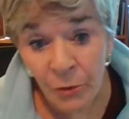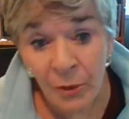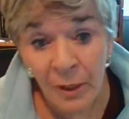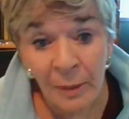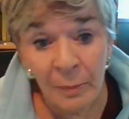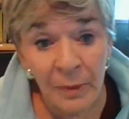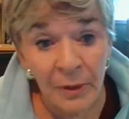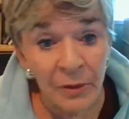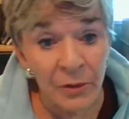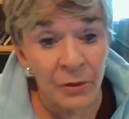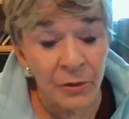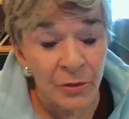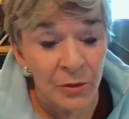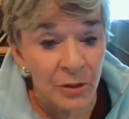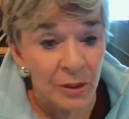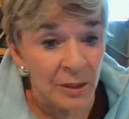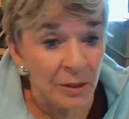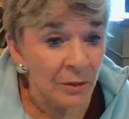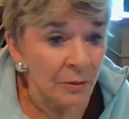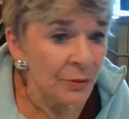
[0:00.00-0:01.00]
grandmother or
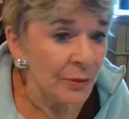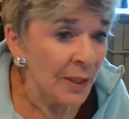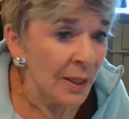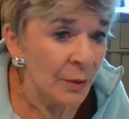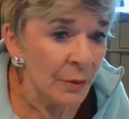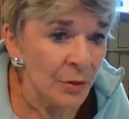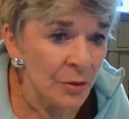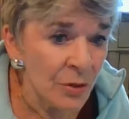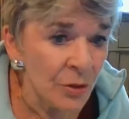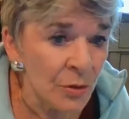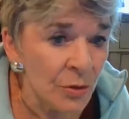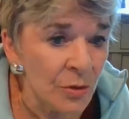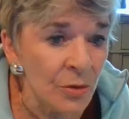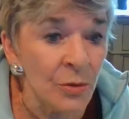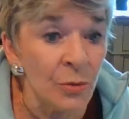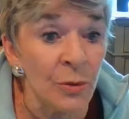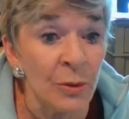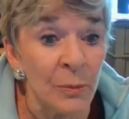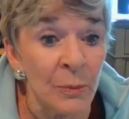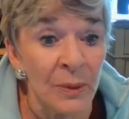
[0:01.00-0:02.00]
seeing the flowers and
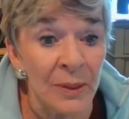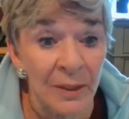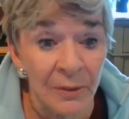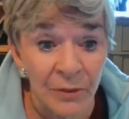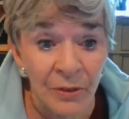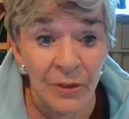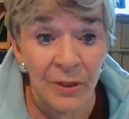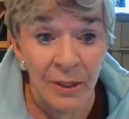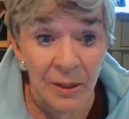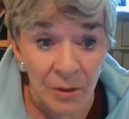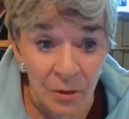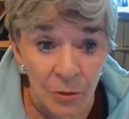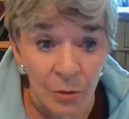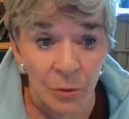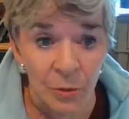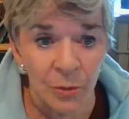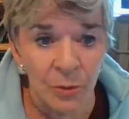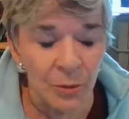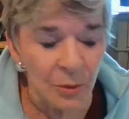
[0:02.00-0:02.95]
doing whatever they do.